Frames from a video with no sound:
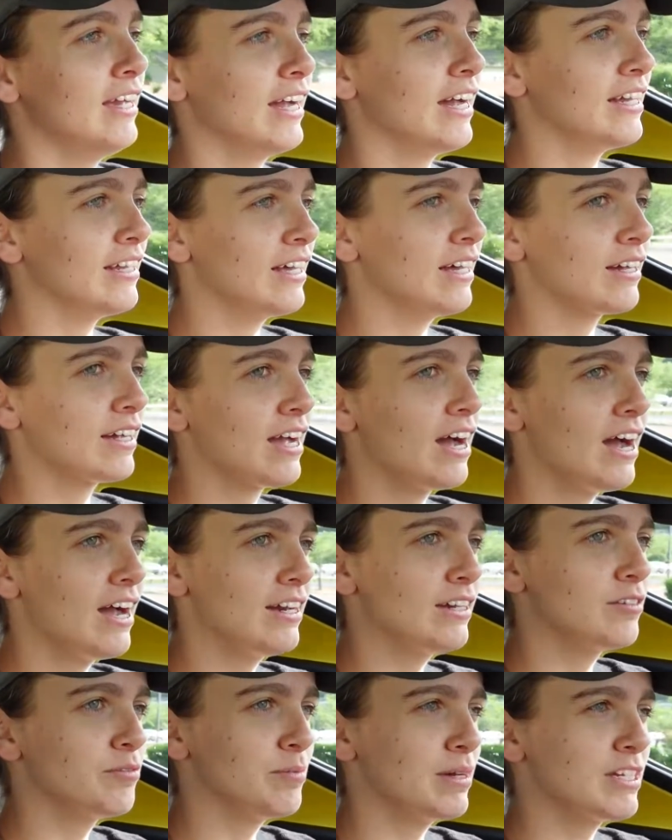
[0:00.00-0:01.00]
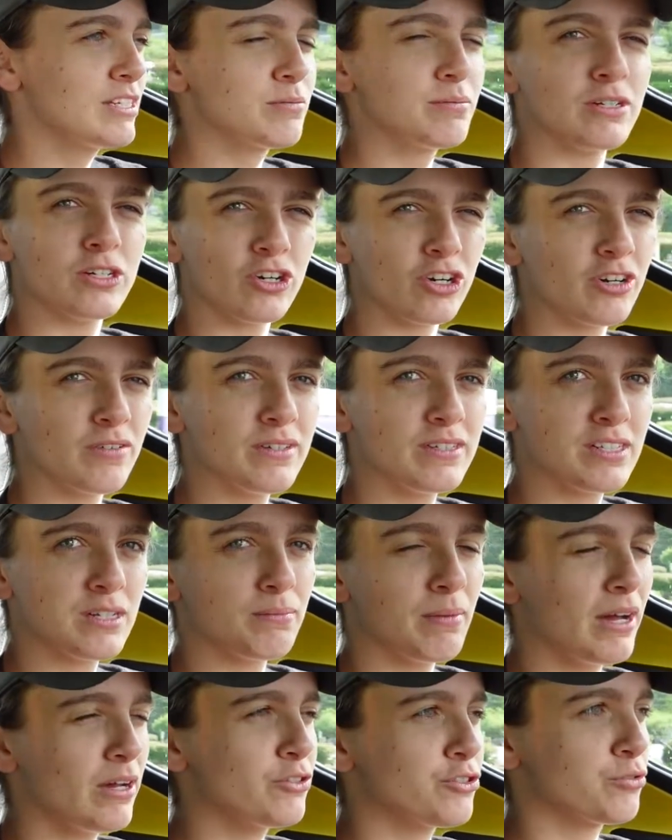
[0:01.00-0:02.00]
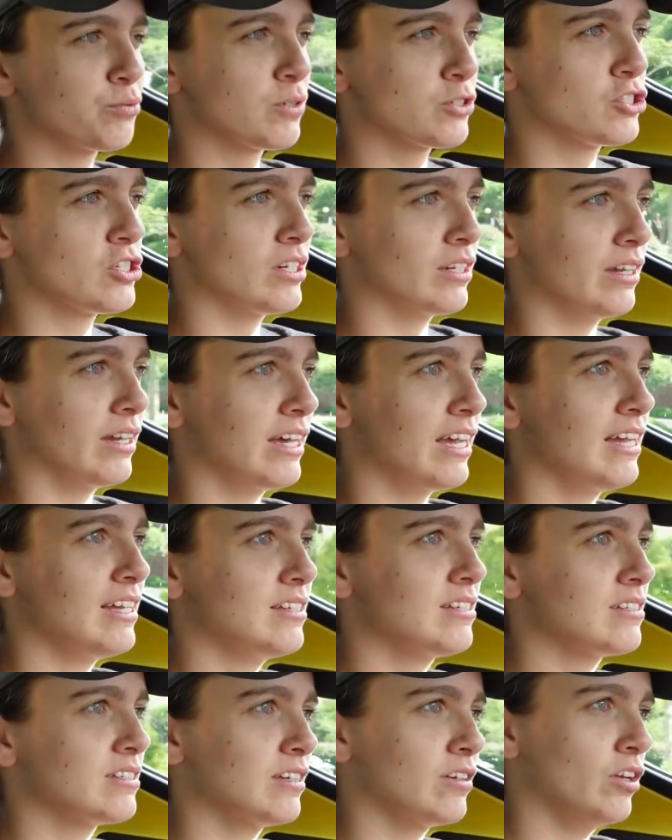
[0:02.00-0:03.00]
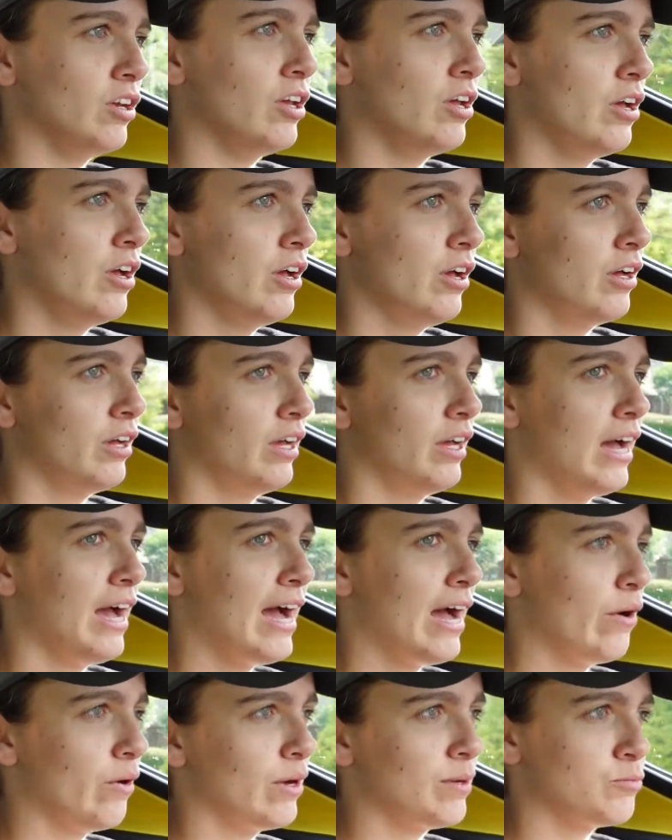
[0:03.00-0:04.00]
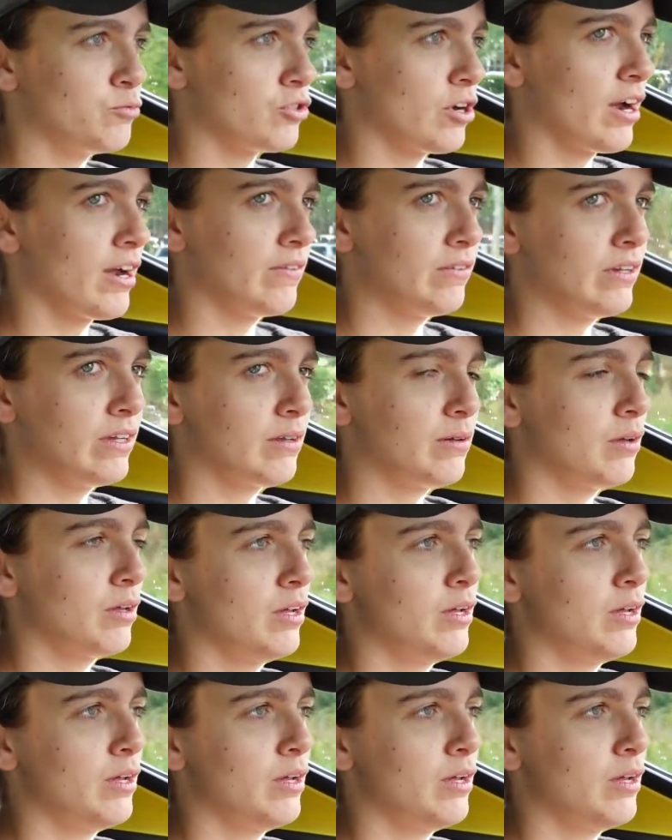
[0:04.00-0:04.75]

And that kind of makes me nervous about switching lanes and how I'm driving,